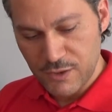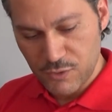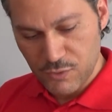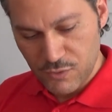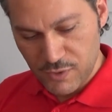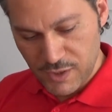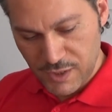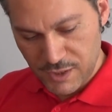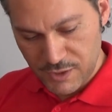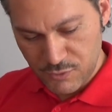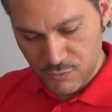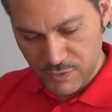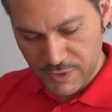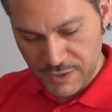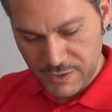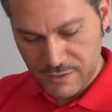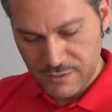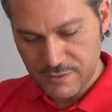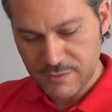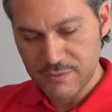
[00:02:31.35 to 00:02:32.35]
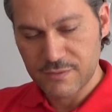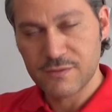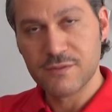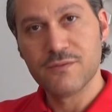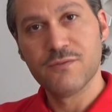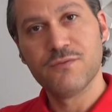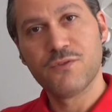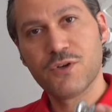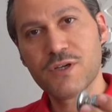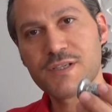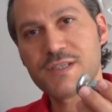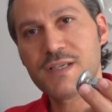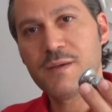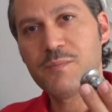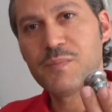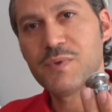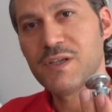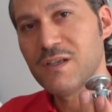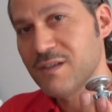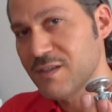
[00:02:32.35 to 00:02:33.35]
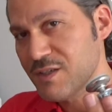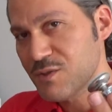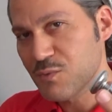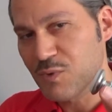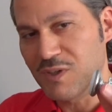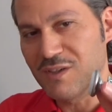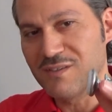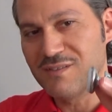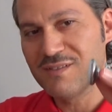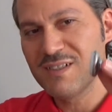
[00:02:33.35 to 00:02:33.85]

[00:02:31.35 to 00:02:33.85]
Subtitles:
or hardware, for example, this one.